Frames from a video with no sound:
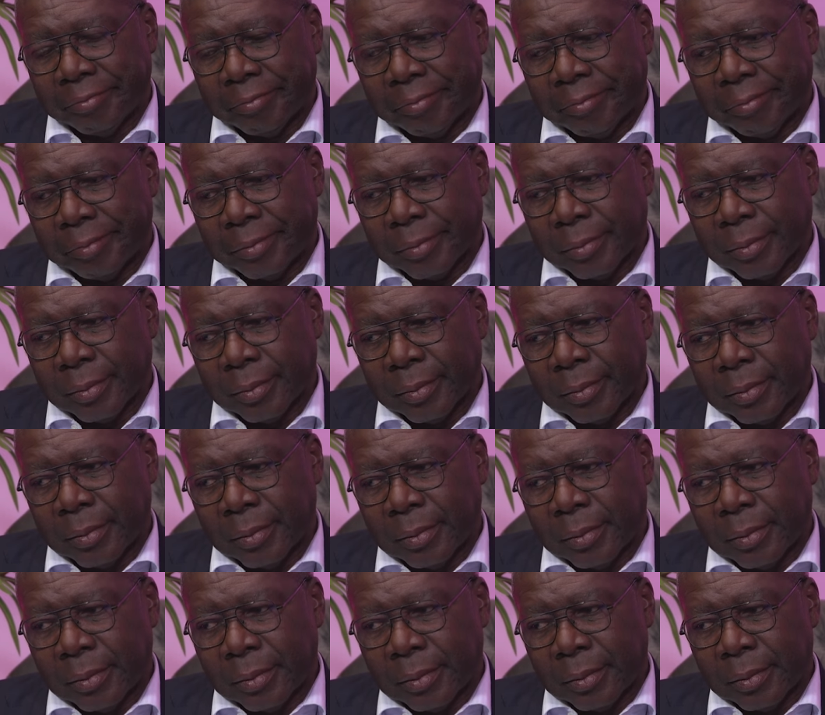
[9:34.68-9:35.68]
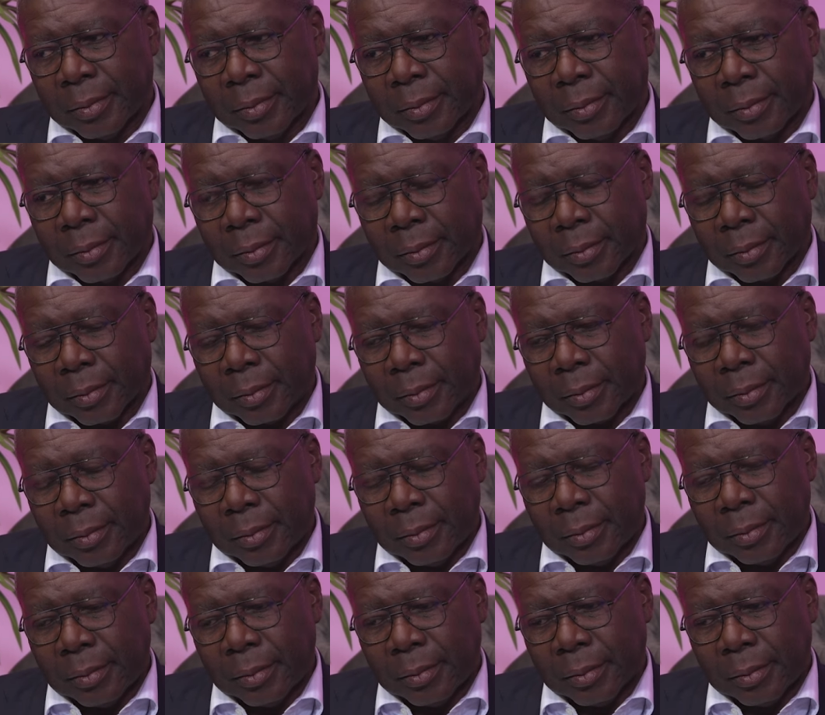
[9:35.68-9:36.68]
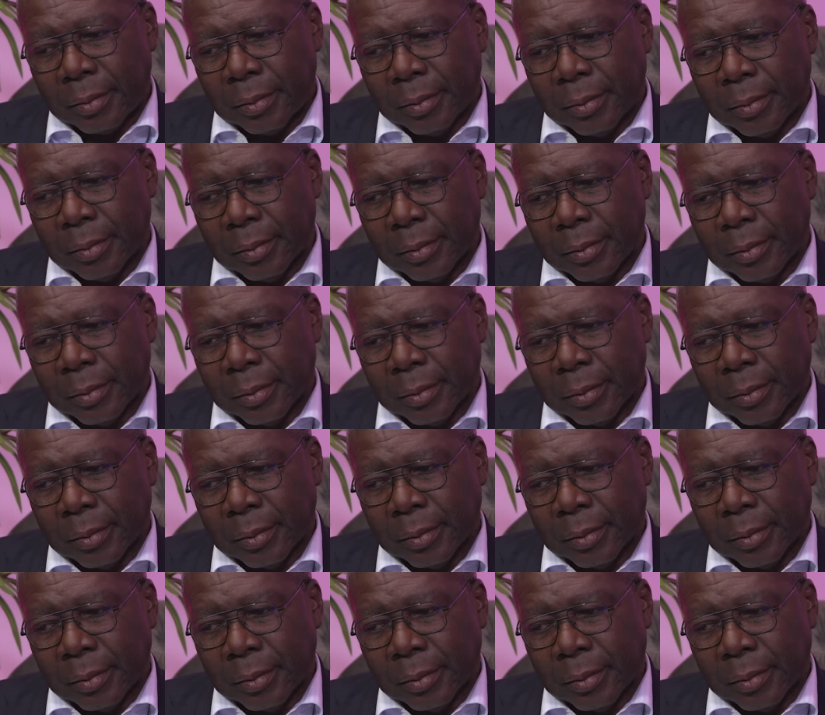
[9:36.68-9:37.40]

(silence)